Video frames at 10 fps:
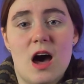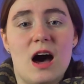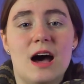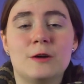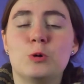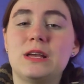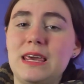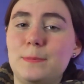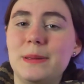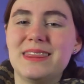on what
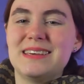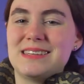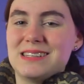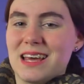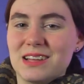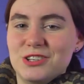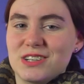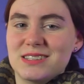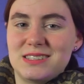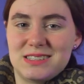keeping this
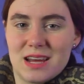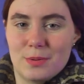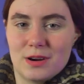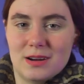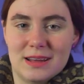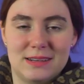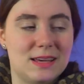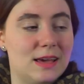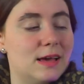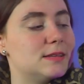intelligent, stubborn, and
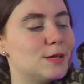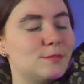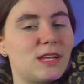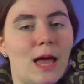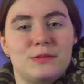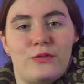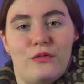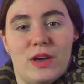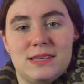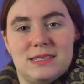sometimes
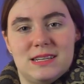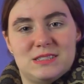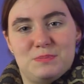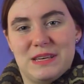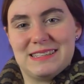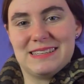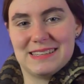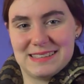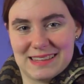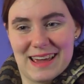feisty species
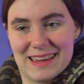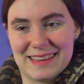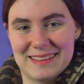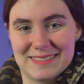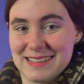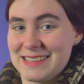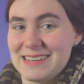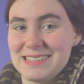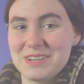is like. Let's get to